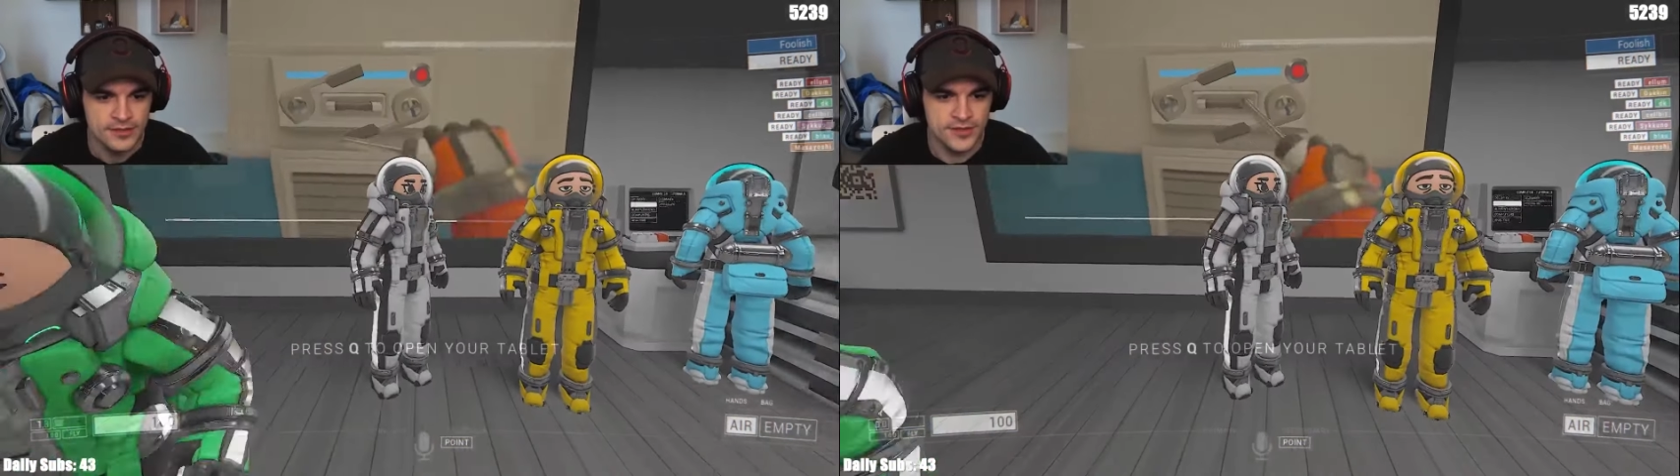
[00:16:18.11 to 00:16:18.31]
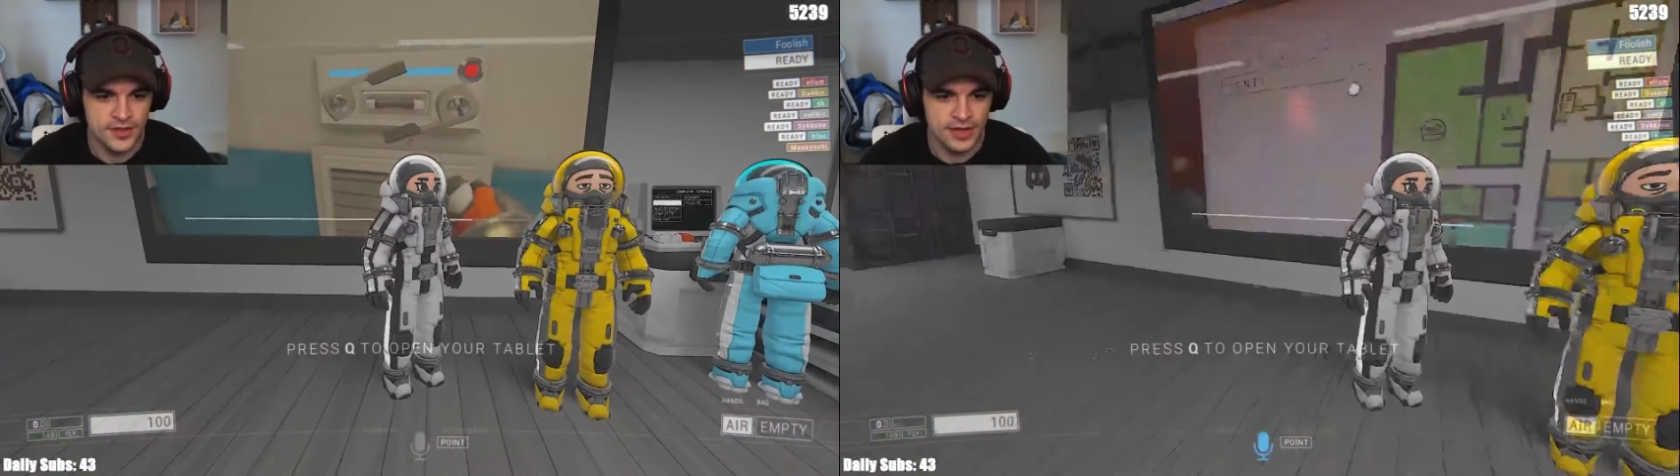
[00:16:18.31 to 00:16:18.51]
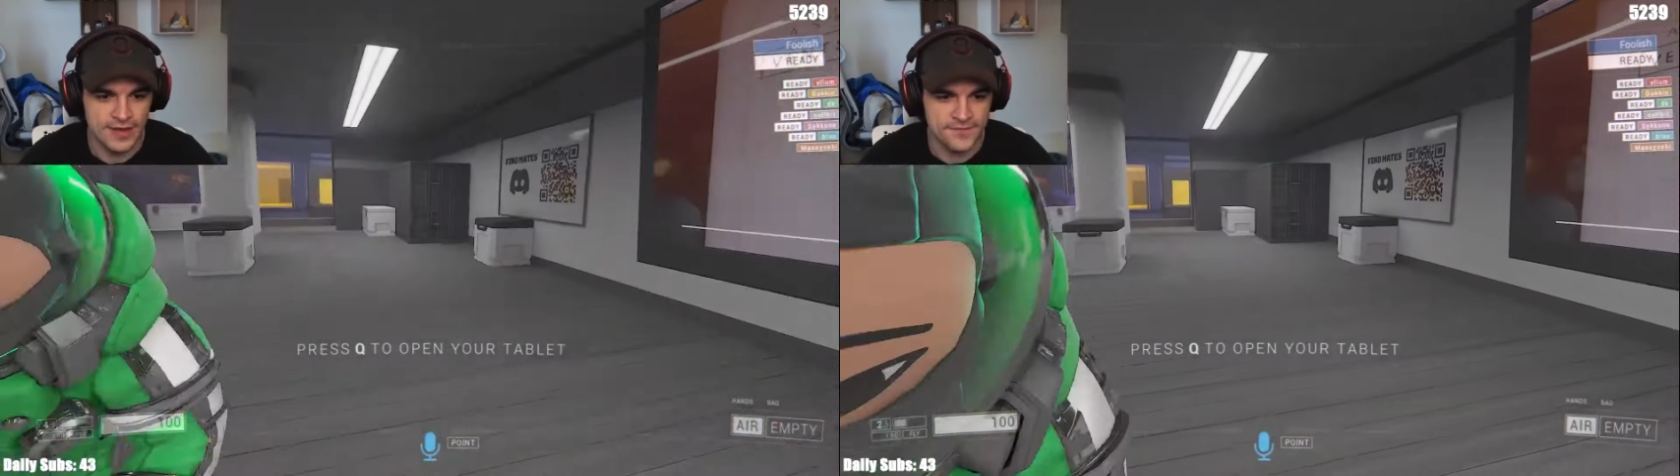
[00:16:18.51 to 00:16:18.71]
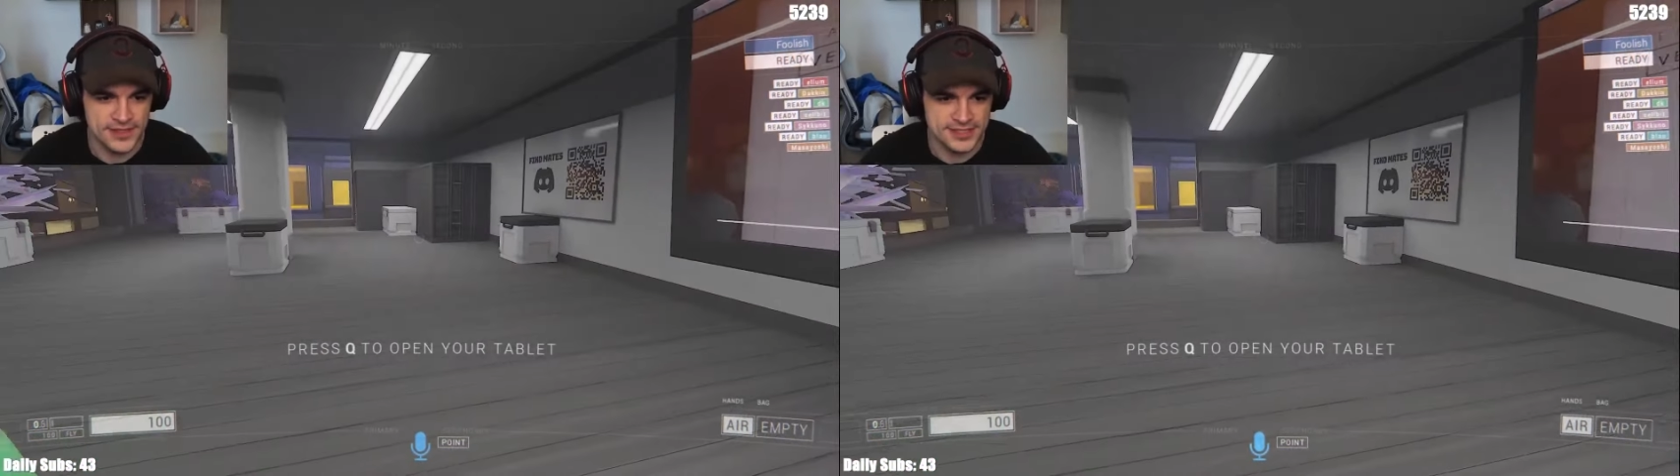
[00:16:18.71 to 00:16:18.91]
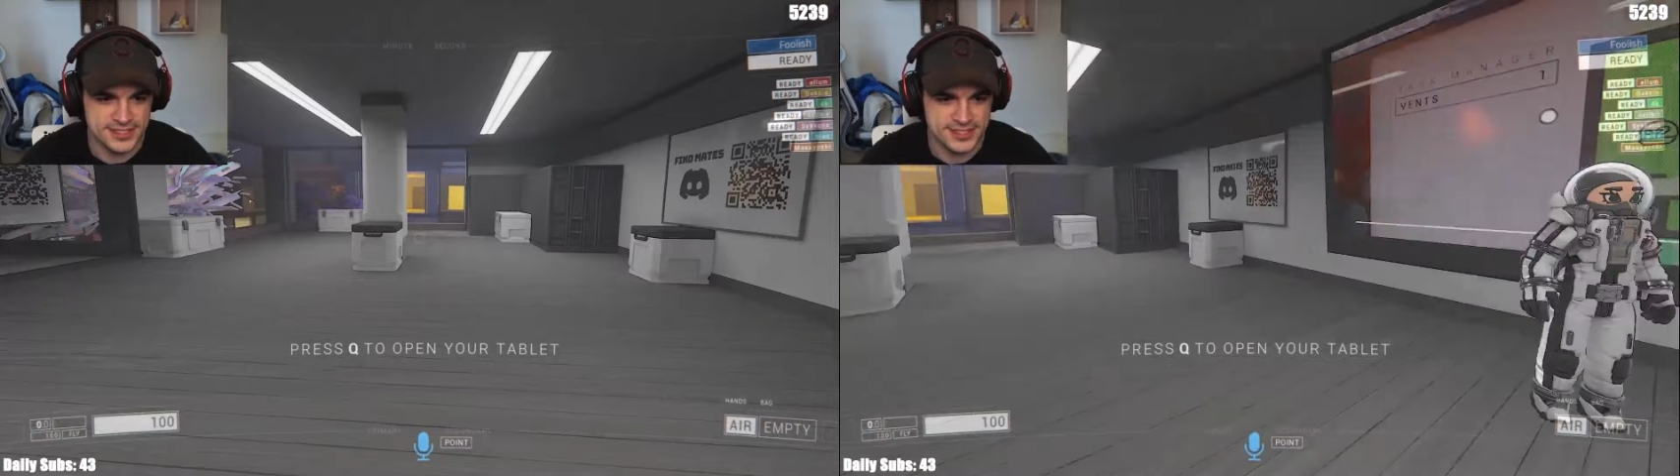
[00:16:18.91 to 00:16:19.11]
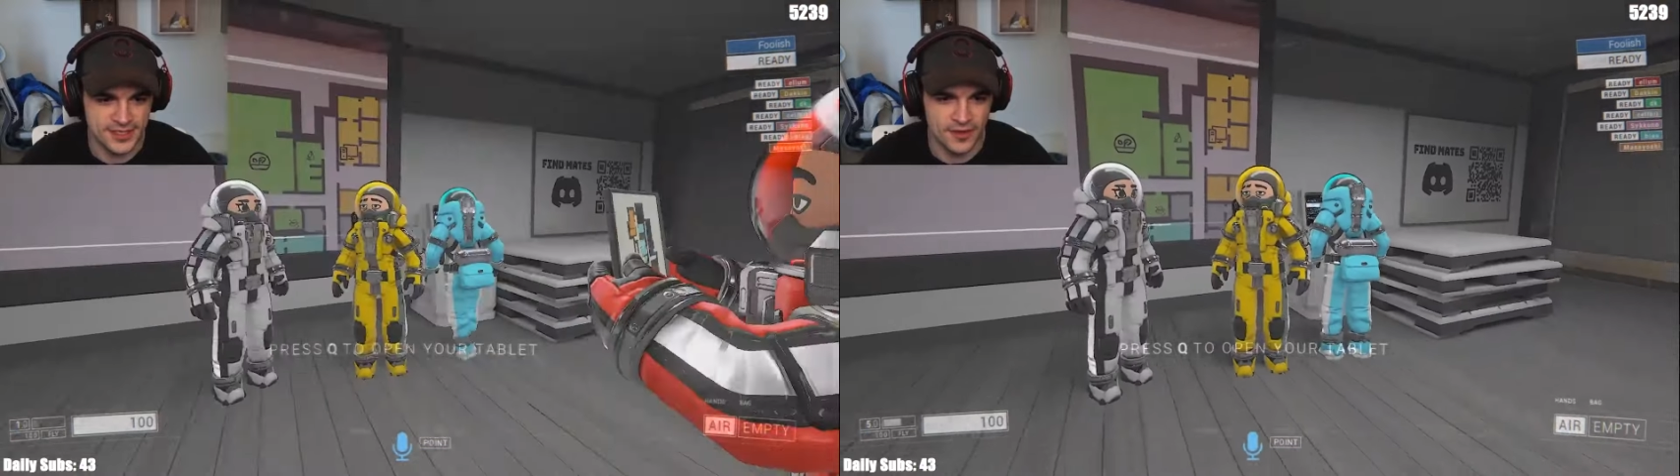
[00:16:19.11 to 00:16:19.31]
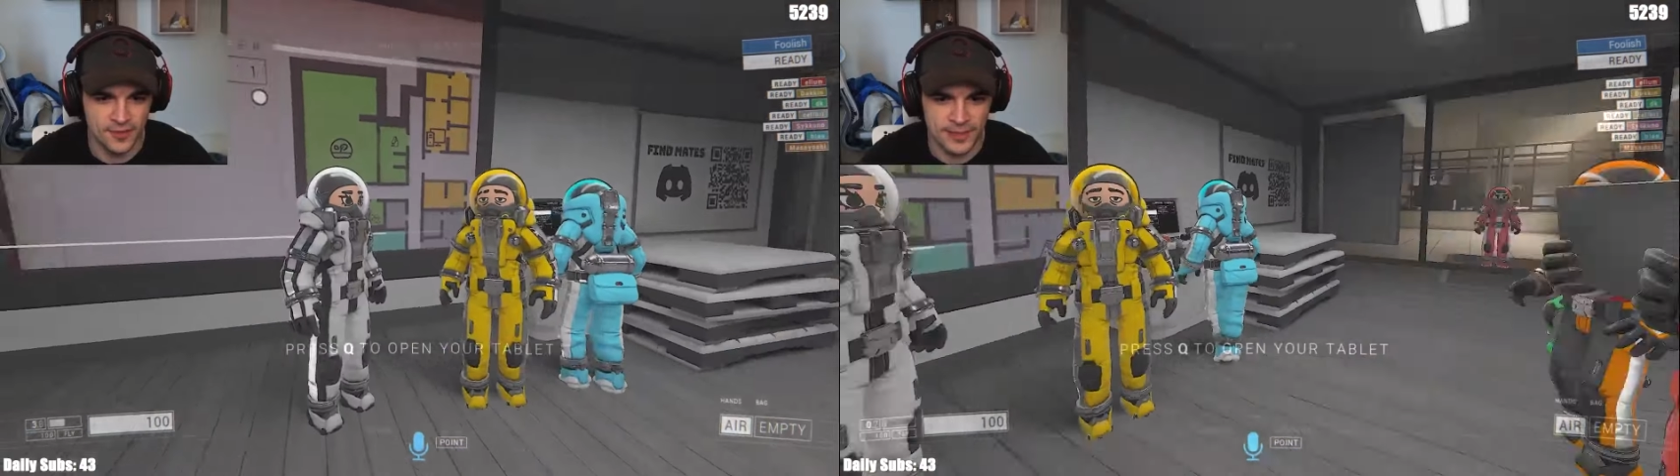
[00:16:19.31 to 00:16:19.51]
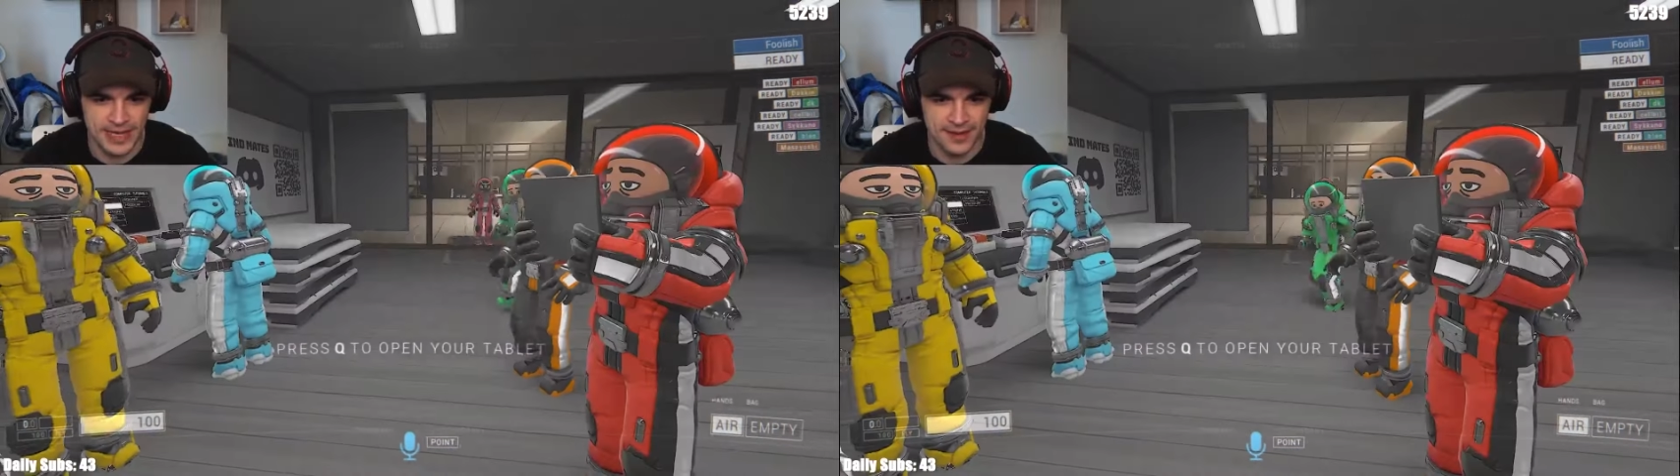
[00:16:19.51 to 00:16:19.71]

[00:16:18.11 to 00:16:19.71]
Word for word: Dude, I feel yeah. so bad.